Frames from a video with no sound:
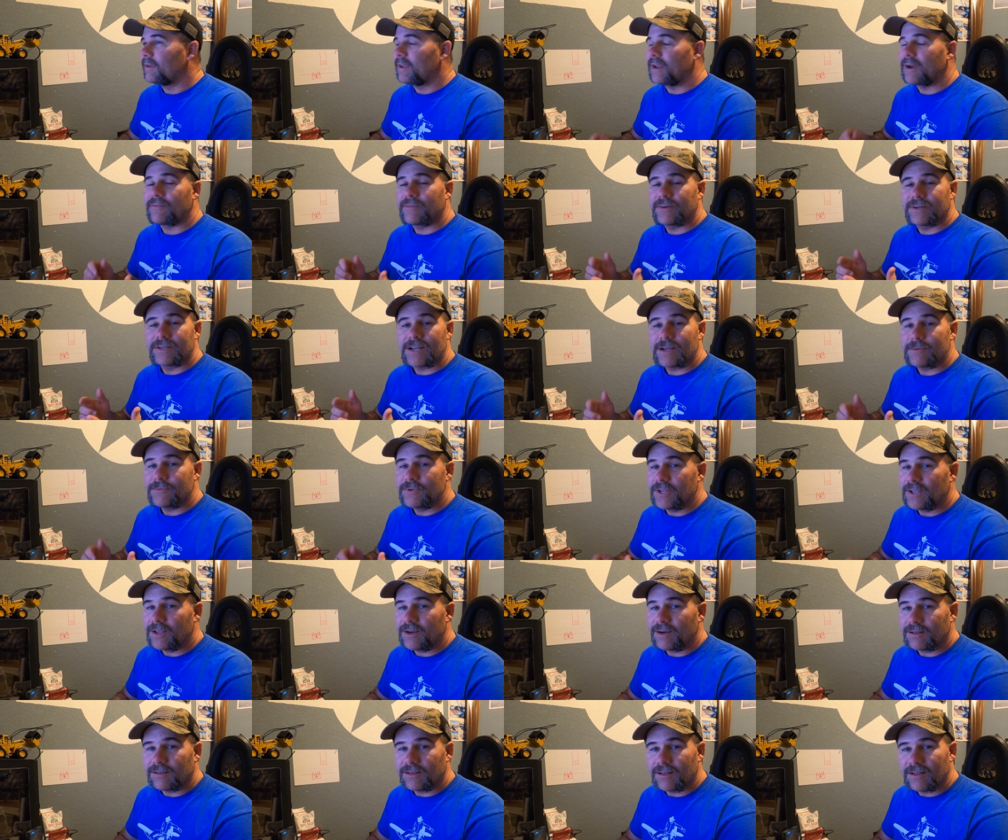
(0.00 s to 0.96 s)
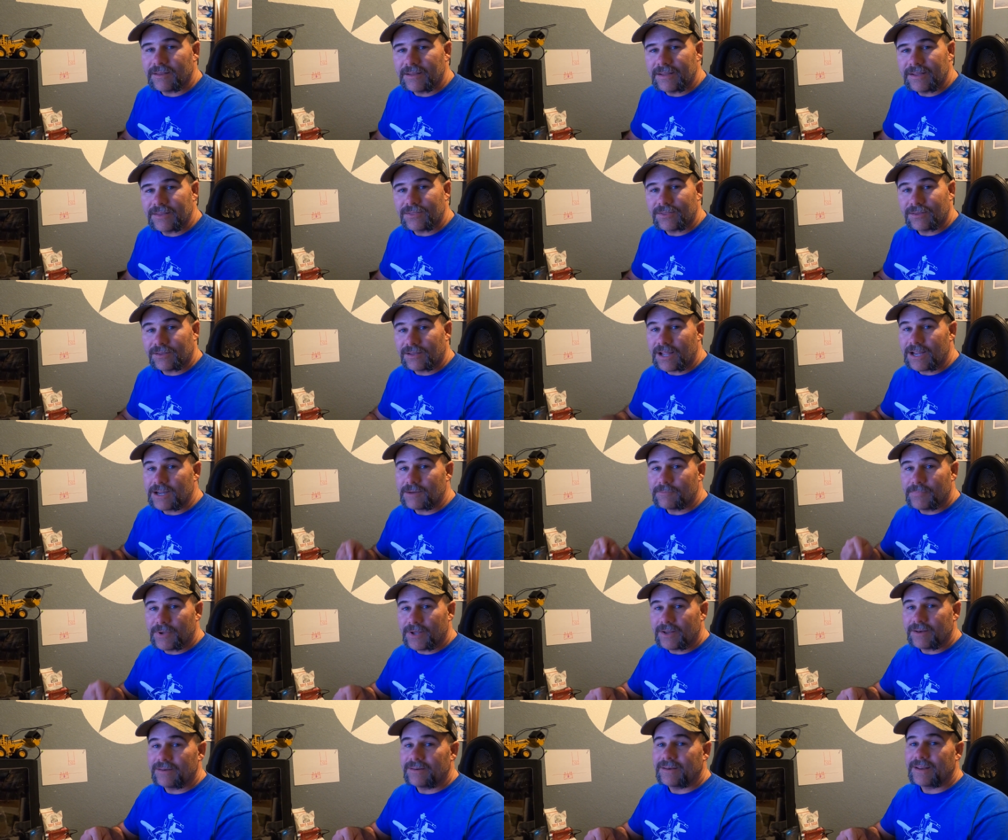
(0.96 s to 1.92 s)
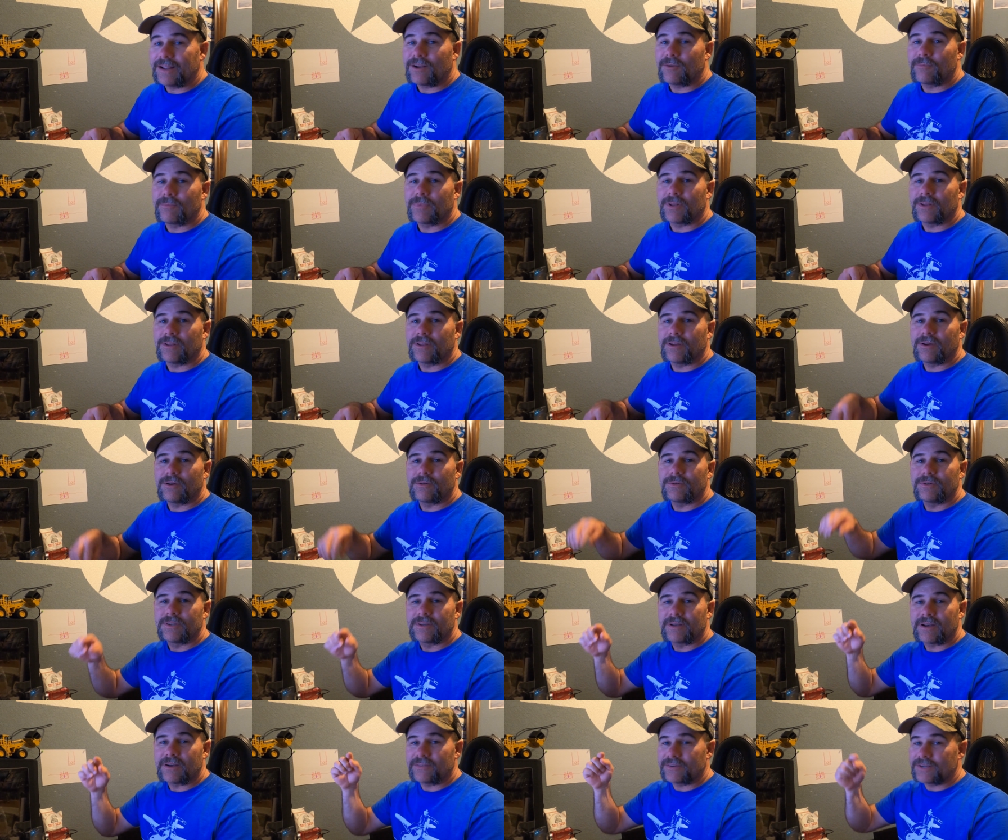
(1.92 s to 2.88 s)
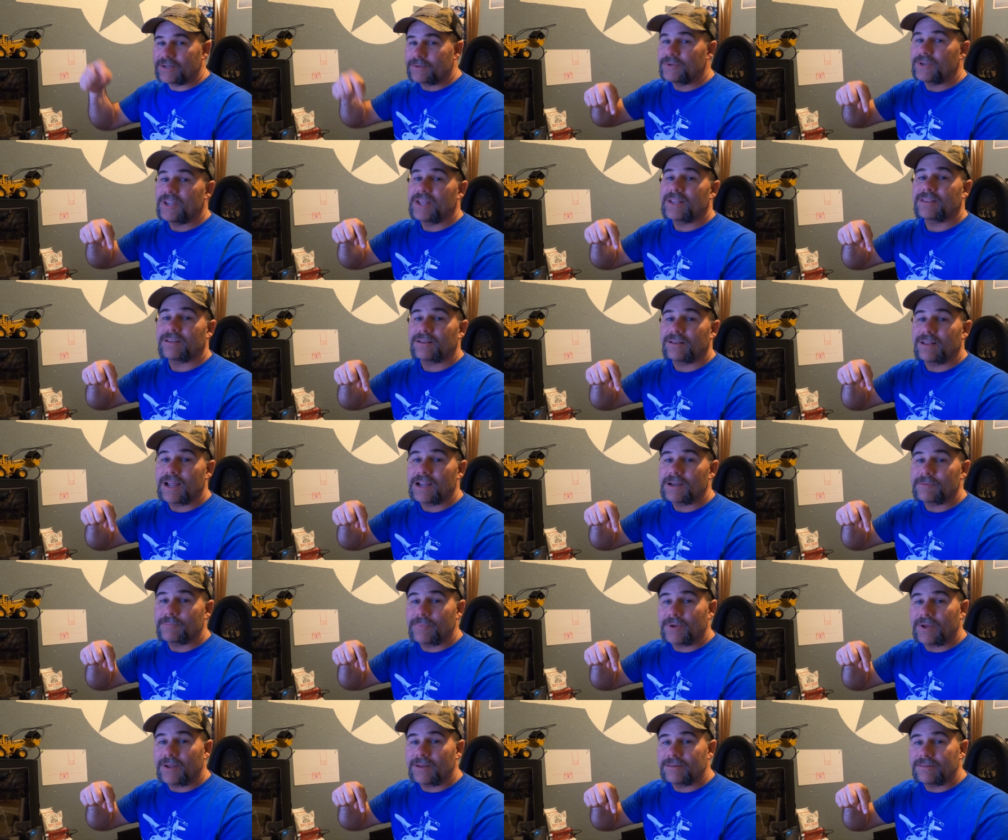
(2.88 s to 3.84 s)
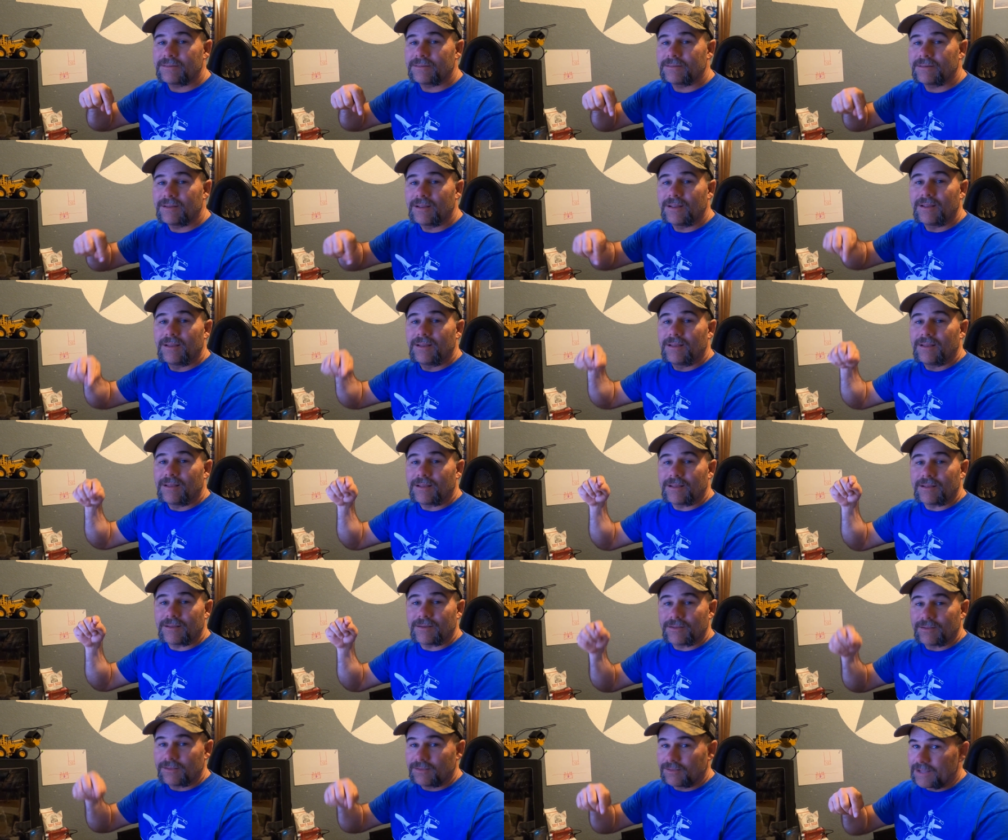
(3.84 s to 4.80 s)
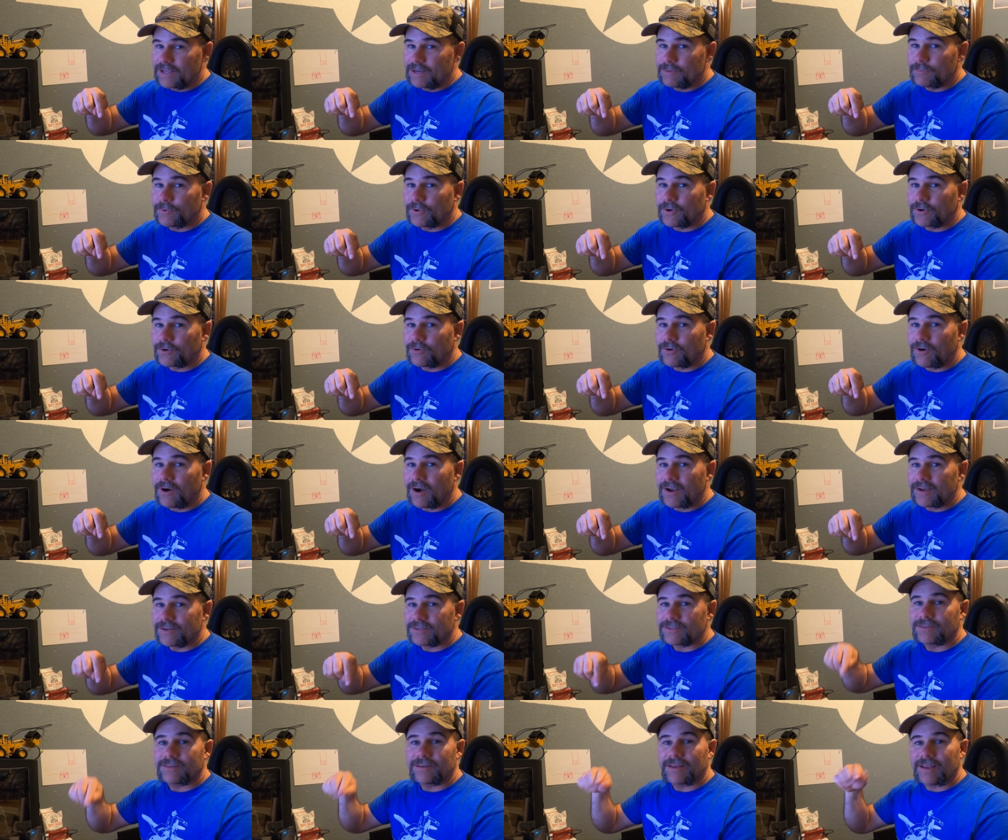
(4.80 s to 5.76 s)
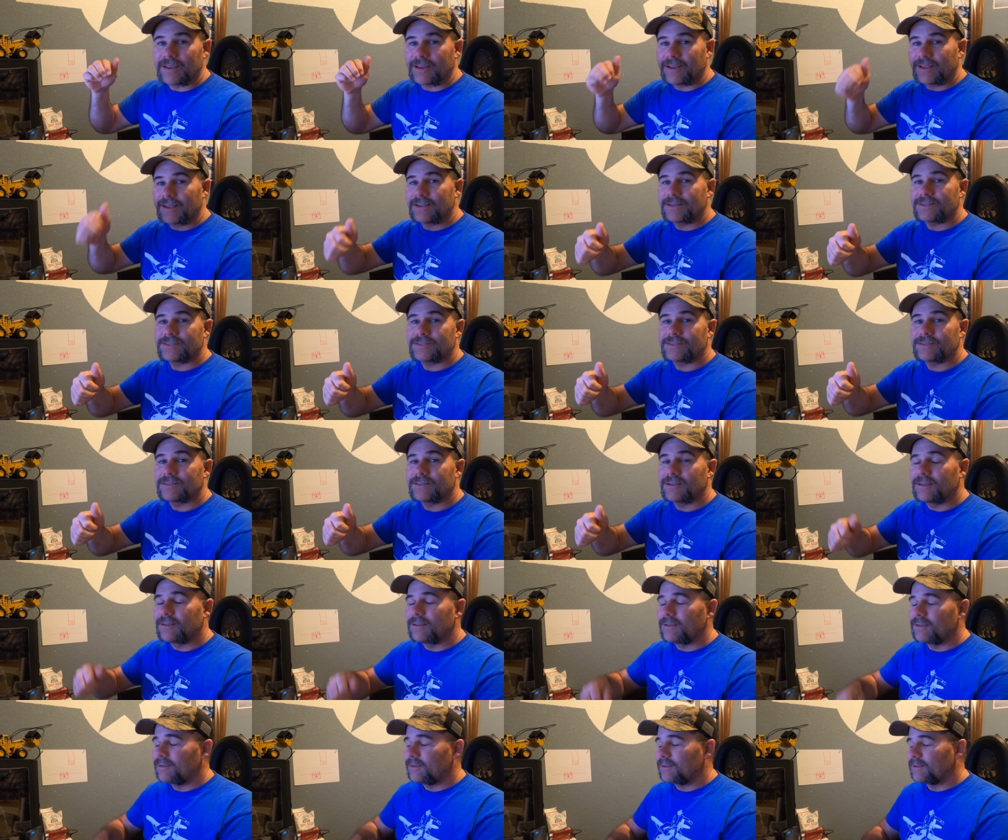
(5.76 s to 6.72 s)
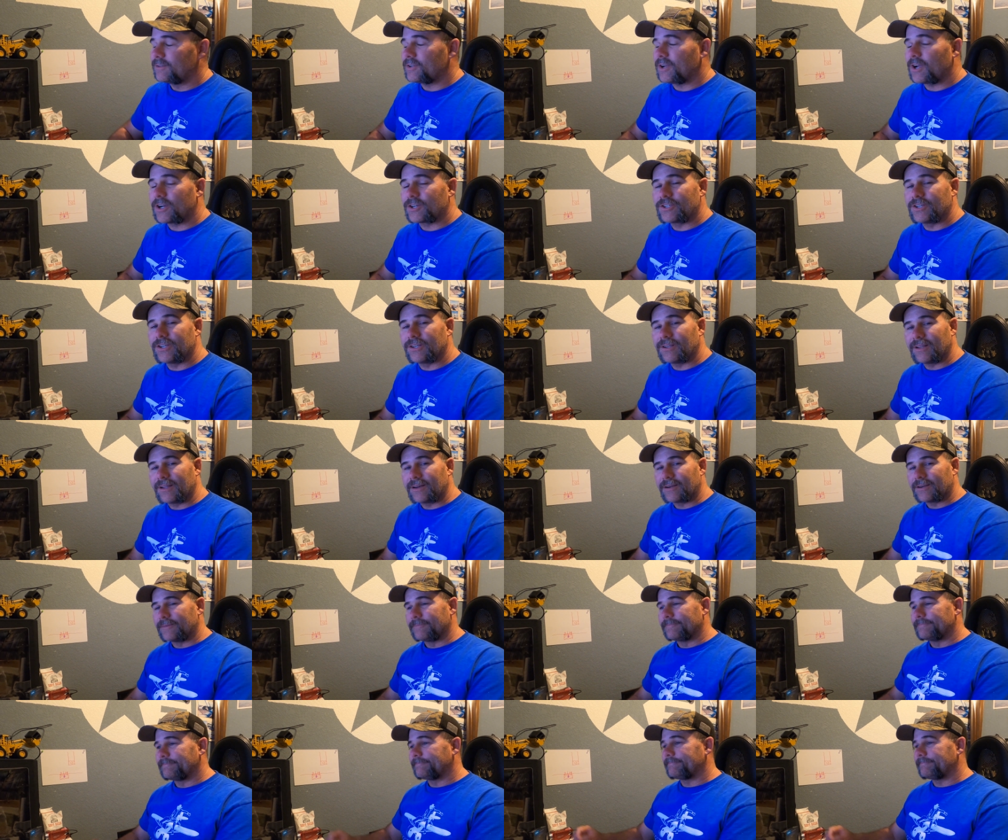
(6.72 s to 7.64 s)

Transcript: Every time you hit the like button down below, every time you hit the like button, a laborer cries. Okay, guys? Talk to you later.